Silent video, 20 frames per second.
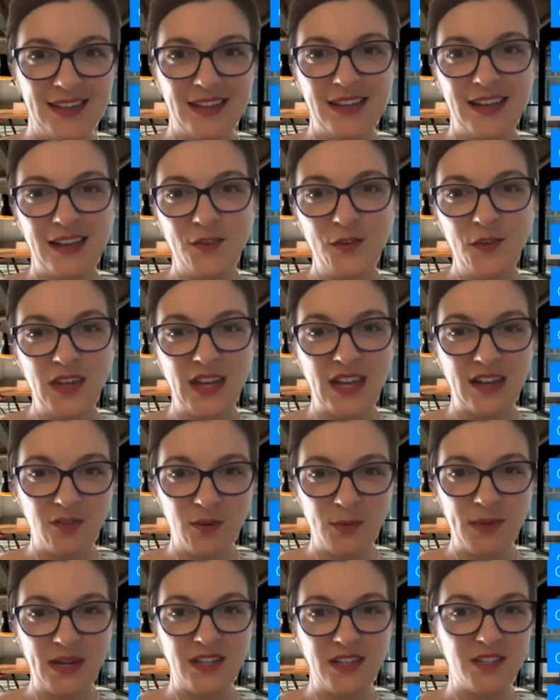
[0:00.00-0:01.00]
I feel like
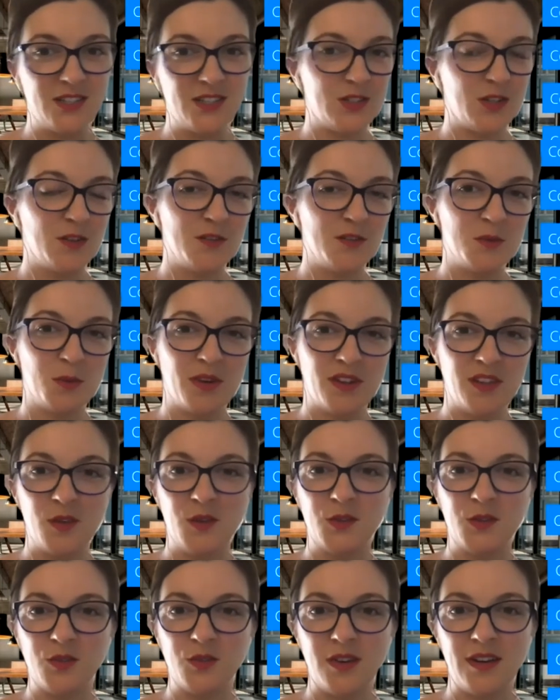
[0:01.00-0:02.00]
everybody deserves one of
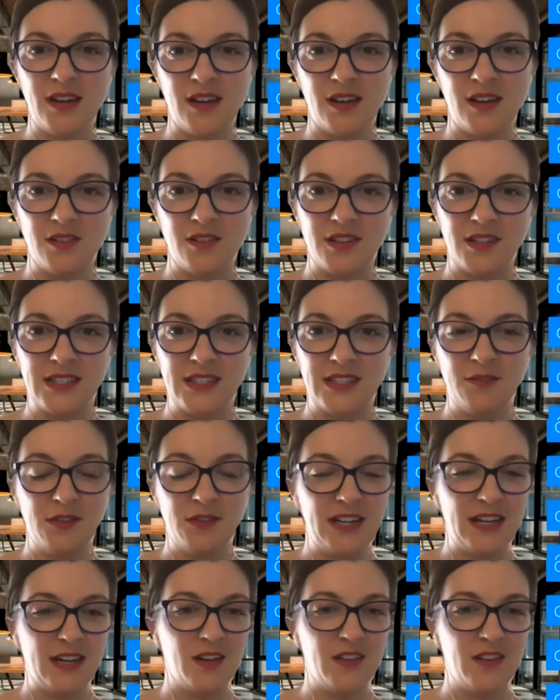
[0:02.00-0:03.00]
those right now, because every
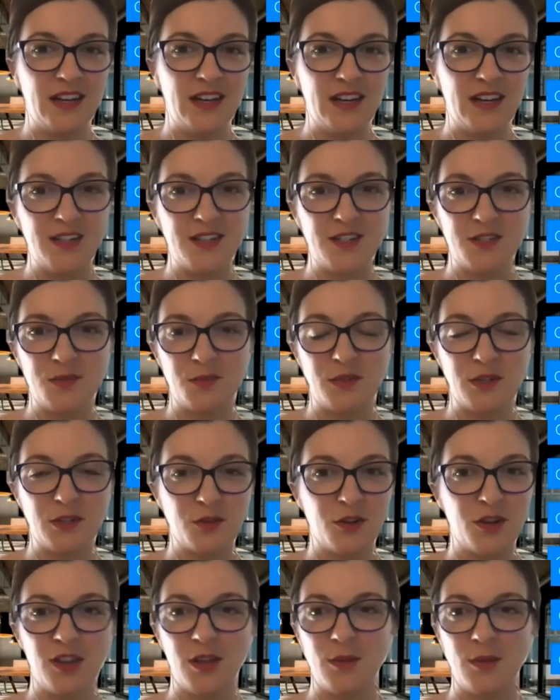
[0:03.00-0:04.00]
now and then I just want to
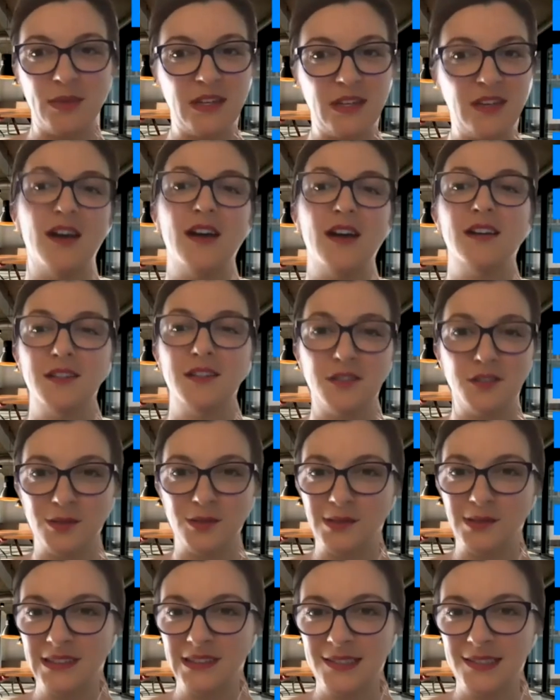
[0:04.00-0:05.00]
crawl up and not
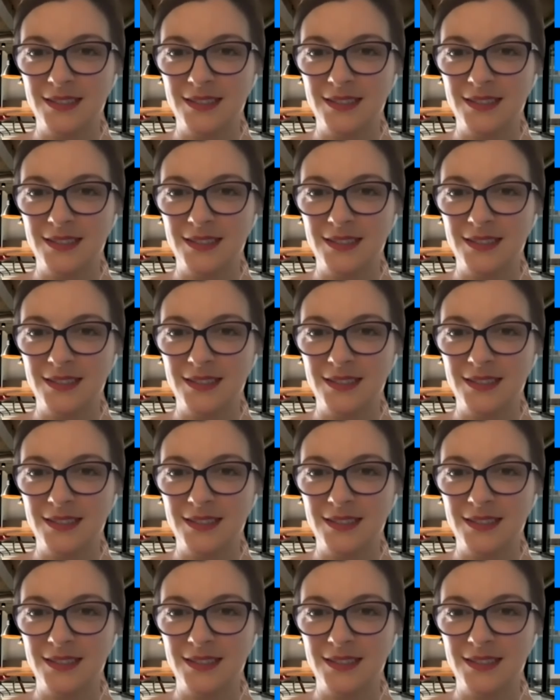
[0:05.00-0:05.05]
adult.